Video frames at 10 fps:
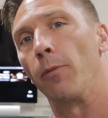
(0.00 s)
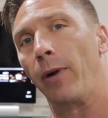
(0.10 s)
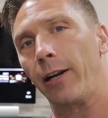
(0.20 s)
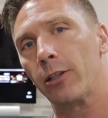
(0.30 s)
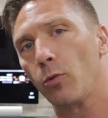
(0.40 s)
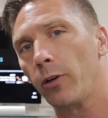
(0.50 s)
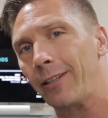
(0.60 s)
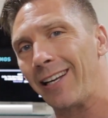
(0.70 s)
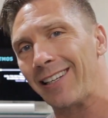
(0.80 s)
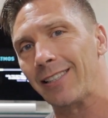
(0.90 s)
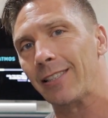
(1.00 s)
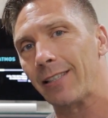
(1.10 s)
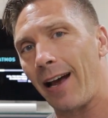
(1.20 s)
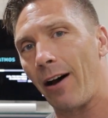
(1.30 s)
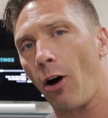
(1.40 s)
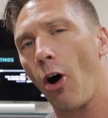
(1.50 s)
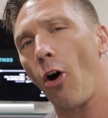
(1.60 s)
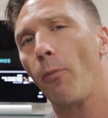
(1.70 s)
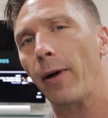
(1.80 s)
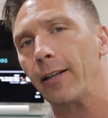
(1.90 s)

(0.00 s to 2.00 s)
But I just want to test this out all by